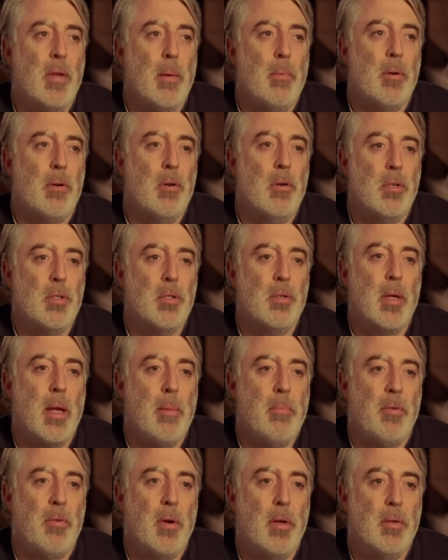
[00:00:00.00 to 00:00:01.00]
come across on
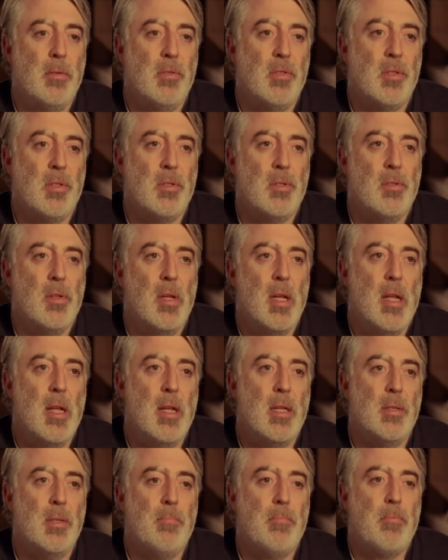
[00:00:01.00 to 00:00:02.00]
Game of Thrones
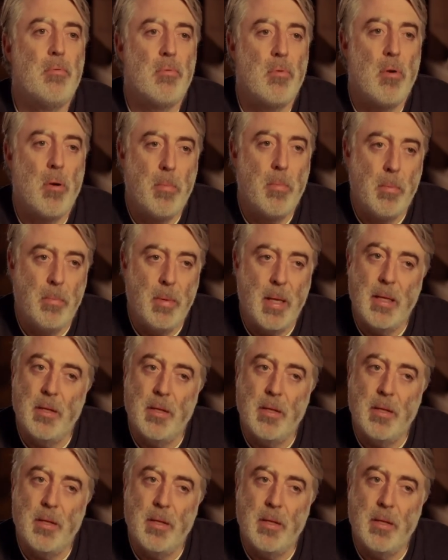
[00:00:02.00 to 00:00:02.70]
is probably